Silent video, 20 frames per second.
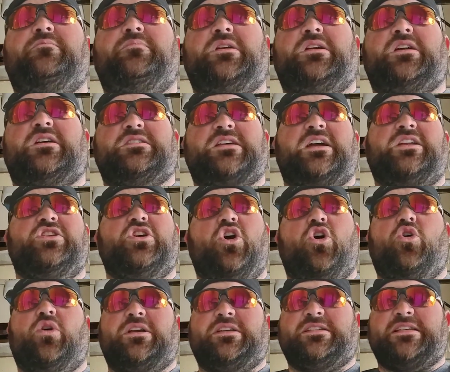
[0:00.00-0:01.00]
because I
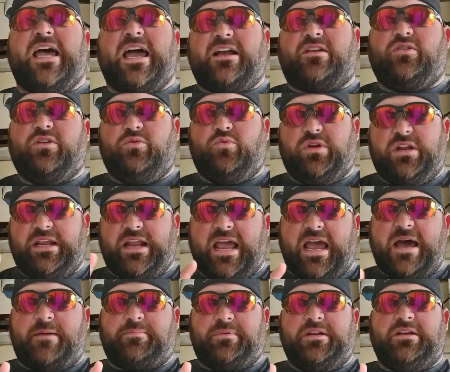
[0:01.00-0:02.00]
know exactly when it
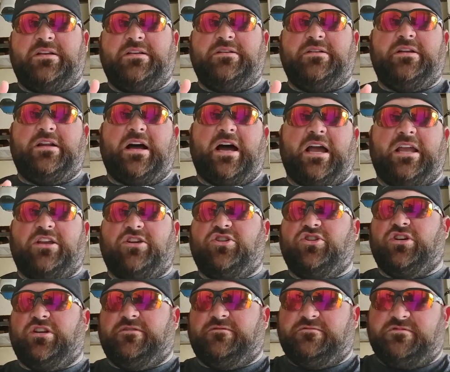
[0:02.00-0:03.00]
happened. I
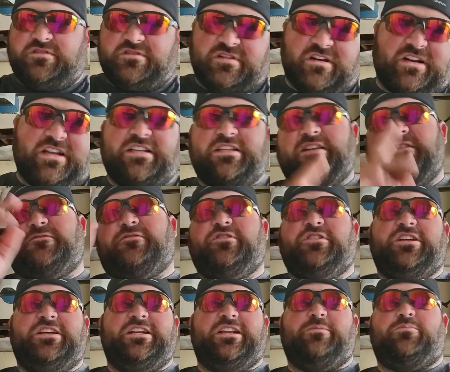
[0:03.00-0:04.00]
could have done it
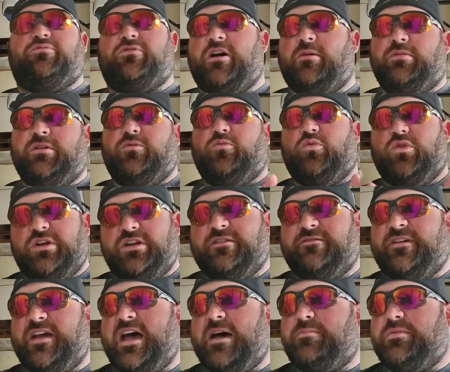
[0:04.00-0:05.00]
differently and it probably wouldn't
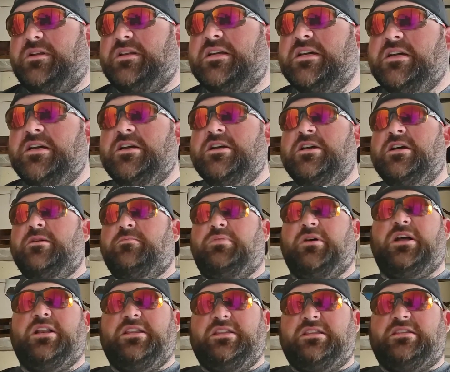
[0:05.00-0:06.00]
have happened.
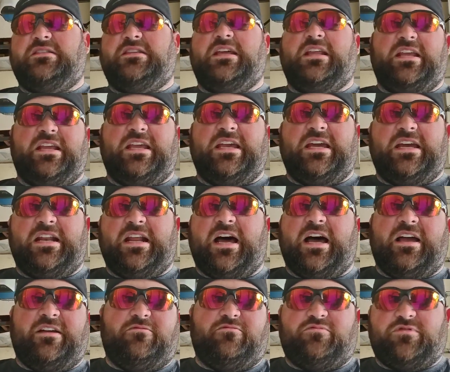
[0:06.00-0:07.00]
But then again,
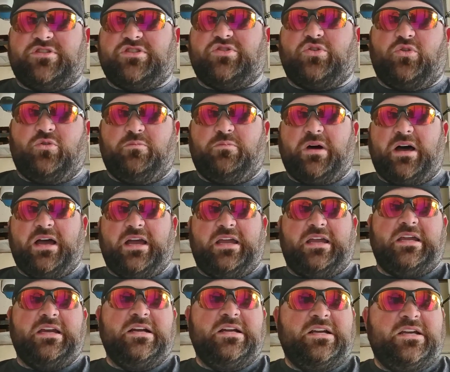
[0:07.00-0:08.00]
I was told
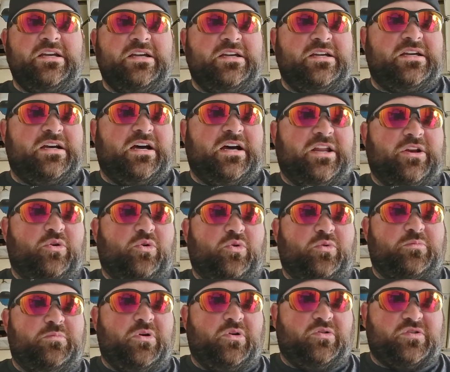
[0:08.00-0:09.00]
by an
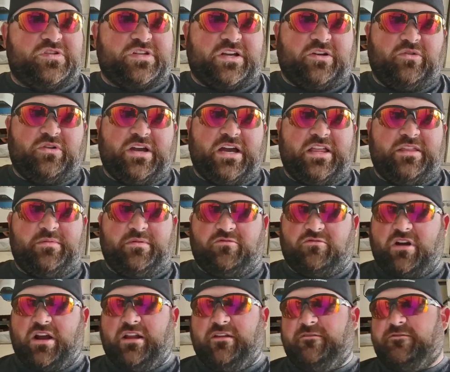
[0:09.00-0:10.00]
old motorcycle guy that had been
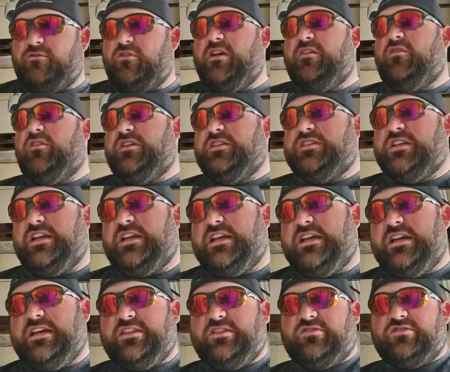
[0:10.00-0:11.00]
riding forever, he's like,
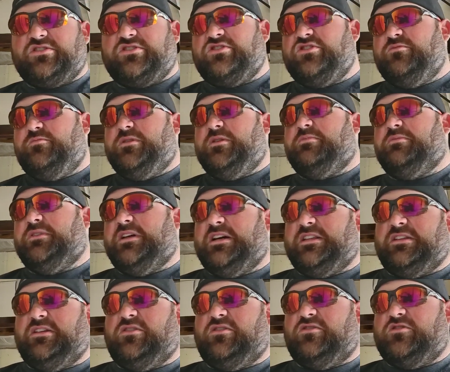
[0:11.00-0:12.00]
there's two people out
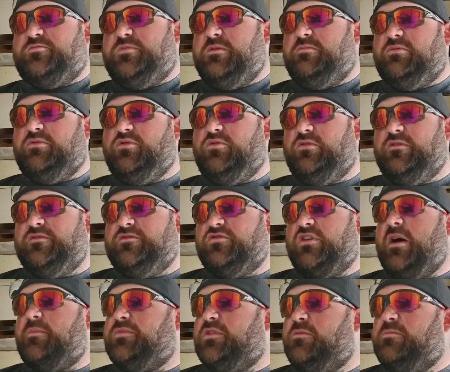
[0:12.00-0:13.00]
there. There's people who have
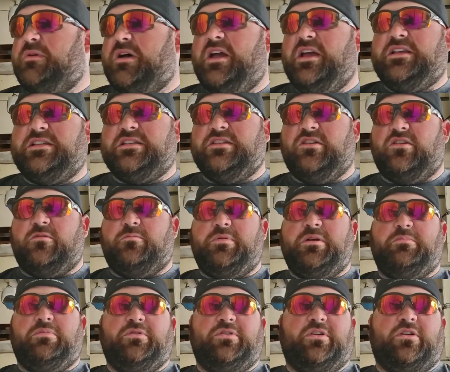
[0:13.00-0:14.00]
dropped their bikes and there are
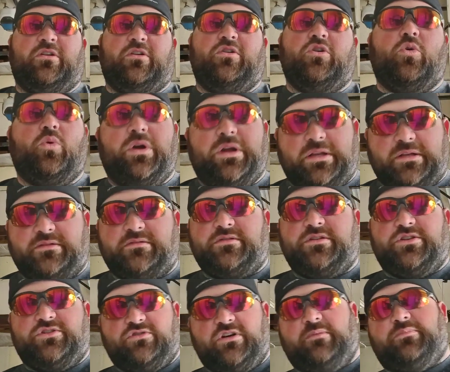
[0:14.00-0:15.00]
people that are going
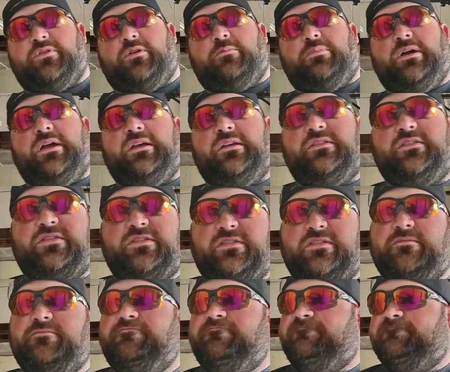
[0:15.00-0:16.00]
to drop their bikes.
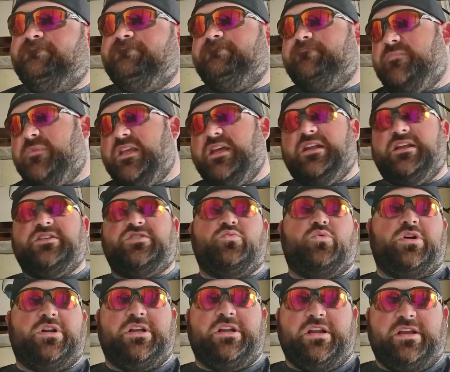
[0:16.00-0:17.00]
It is
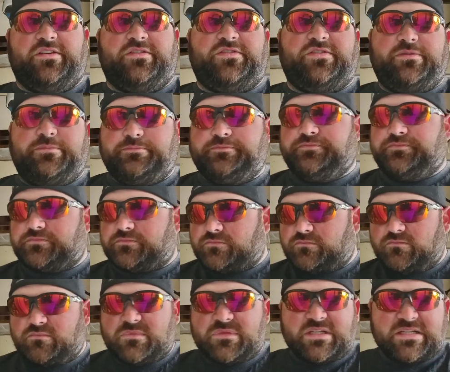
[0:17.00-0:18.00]
what it is.
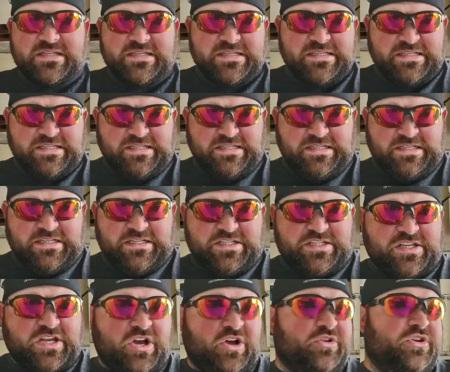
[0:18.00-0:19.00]

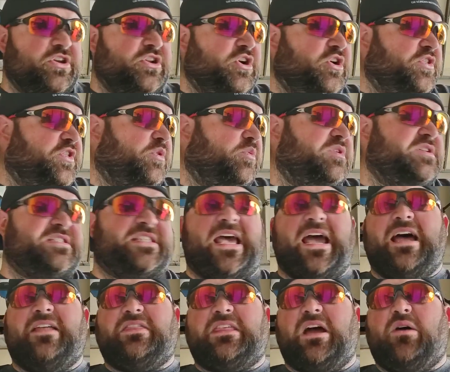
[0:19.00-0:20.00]
So, there was
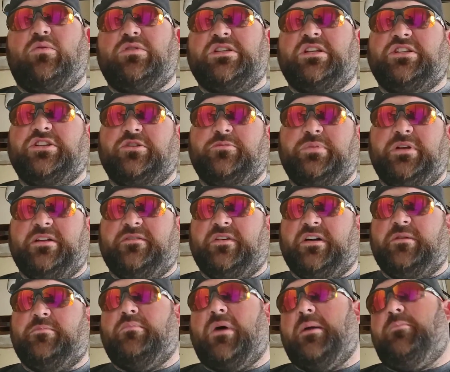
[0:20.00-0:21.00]
that. That was a little bit
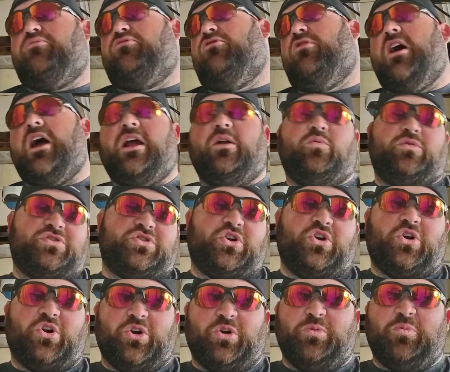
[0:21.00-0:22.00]
of my pride was
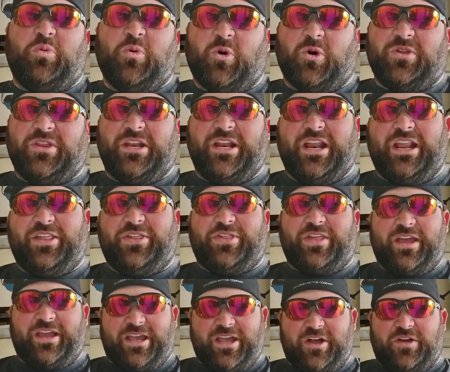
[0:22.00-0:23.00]
hurt more than
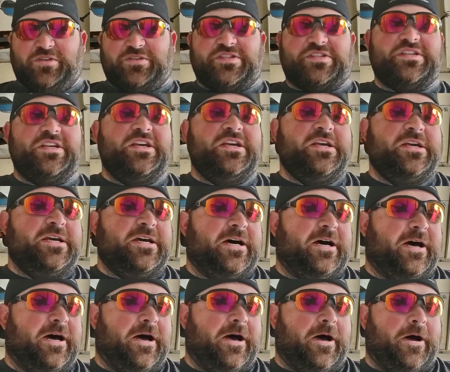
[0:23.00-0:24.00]
anything else.
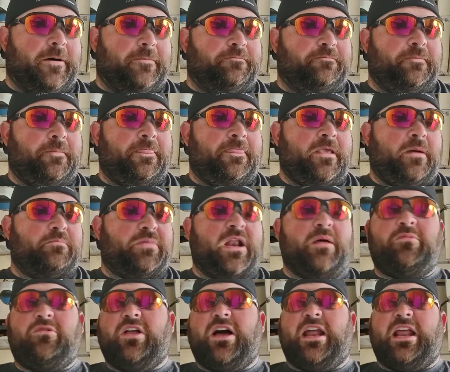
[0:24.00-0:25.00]
But
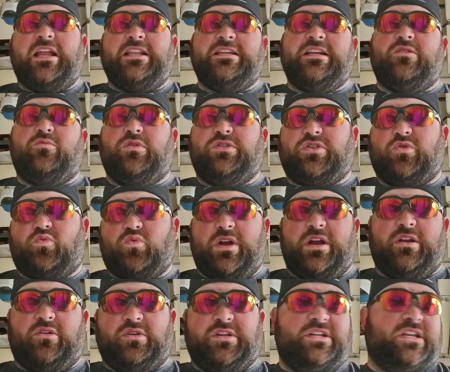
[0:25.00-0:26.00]
I'm glad I did it with the
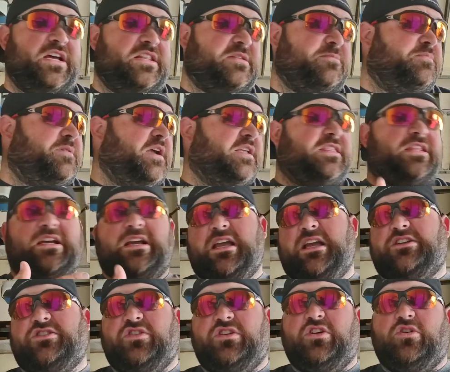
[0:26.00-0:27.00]
rental and not the bike that I
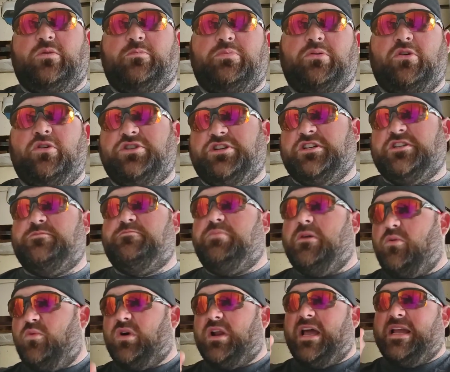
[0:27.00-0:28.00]
actually go to purchase.
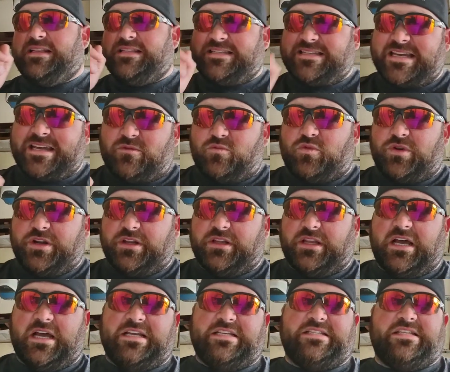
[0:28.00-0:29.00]
But what I did
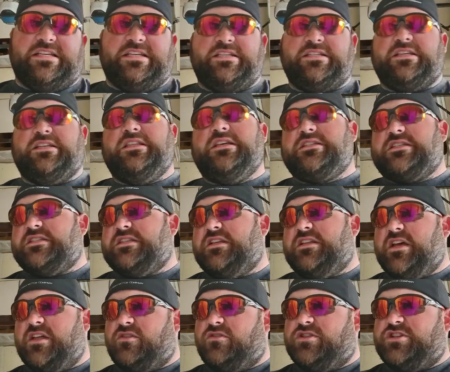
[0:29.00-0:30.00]
realize is, and this is
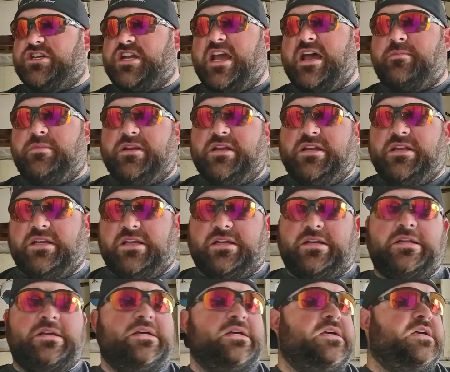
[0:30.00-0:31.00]
another jab at
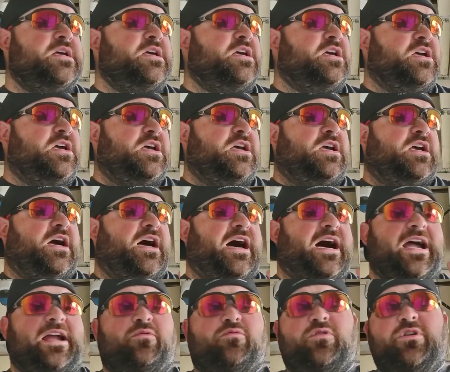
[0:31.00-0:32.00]
Indian,
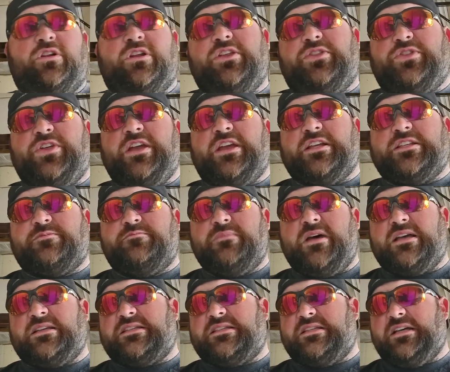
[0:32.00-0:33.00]
I really think it's
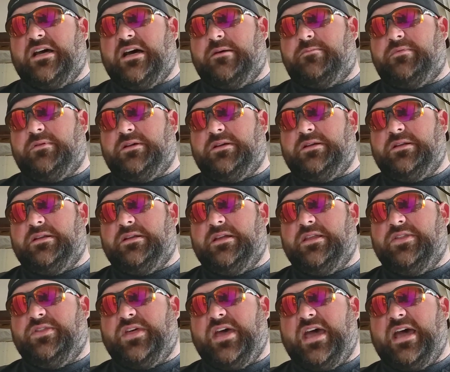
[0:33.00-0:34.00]
messed up
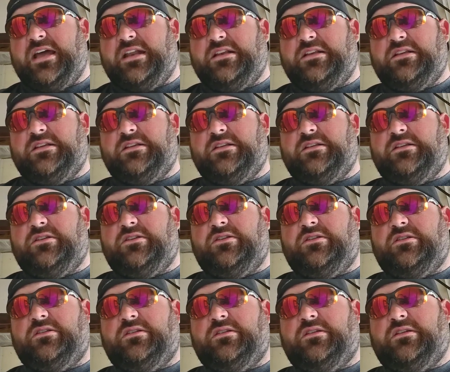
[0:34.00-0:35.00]
that
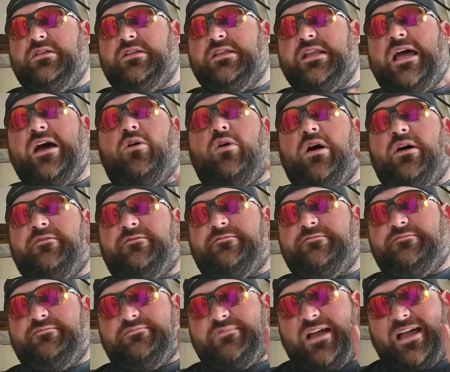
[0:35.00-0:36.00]
now
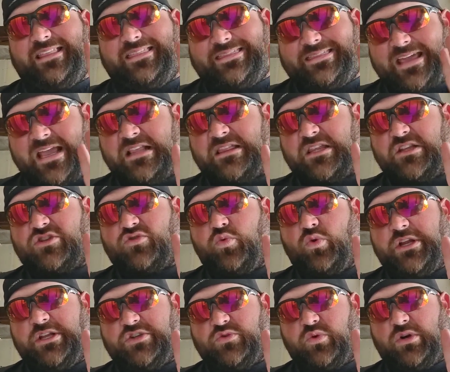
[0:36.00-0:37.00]
I think the
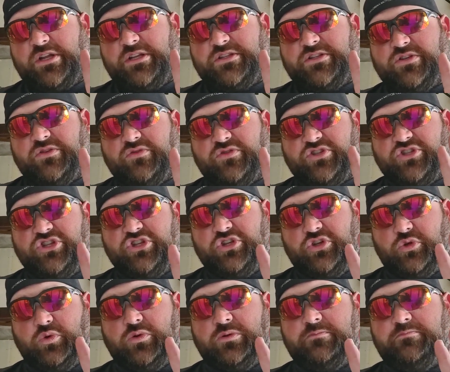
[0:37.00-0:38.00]
2022s
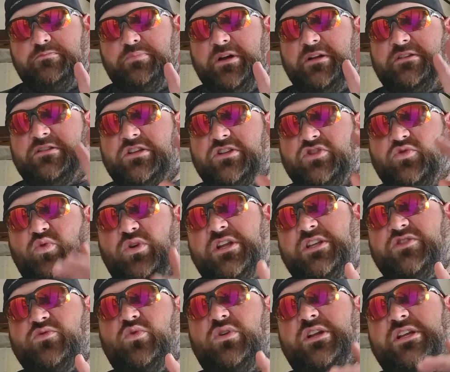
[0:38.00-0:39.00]
do, but the
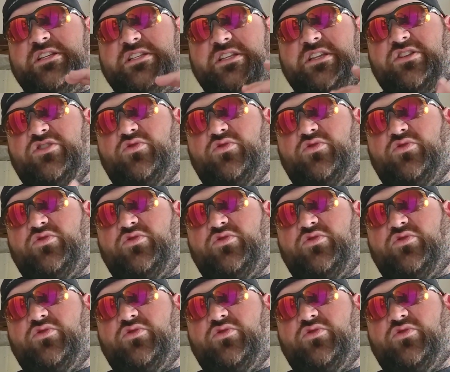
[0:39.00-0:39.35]
2020s and the